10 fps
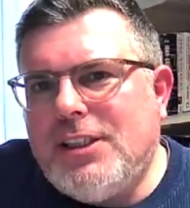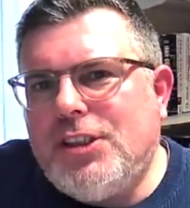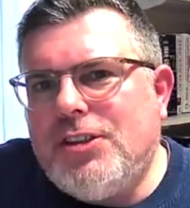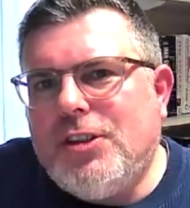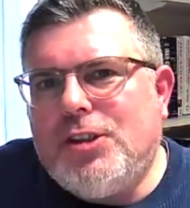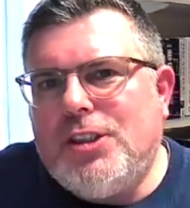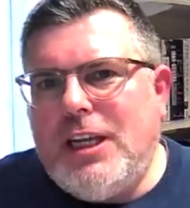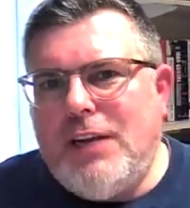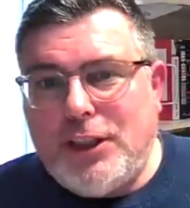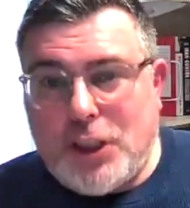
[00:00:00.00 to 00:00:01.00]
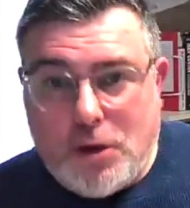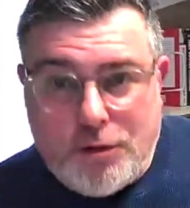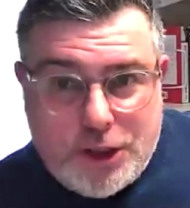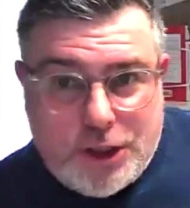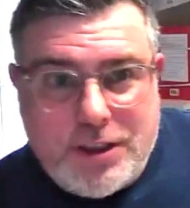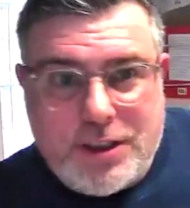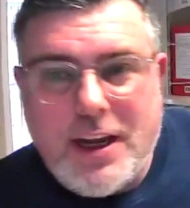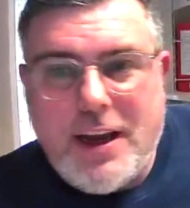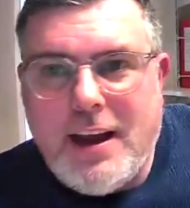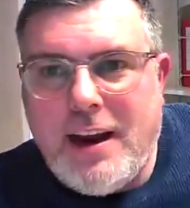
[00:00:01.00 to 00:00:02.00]
transition, such as the evangelical
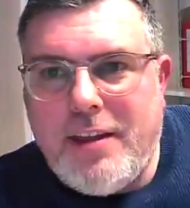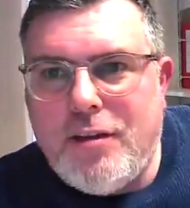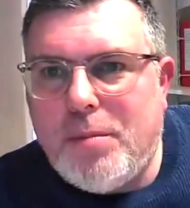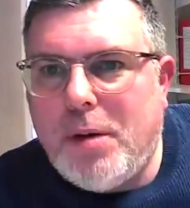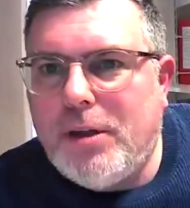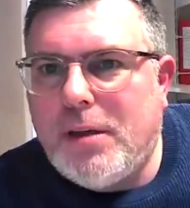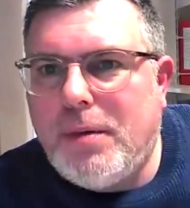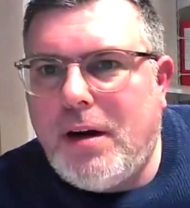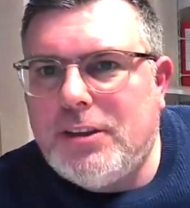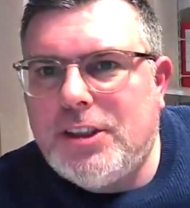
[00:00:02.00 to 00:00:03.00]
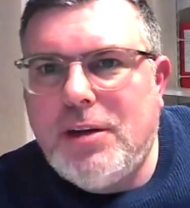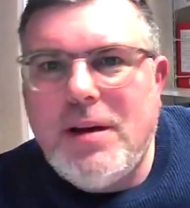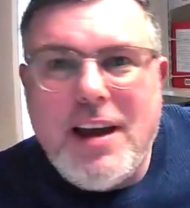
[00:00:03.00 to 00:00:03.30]
Christians in the Republican Party?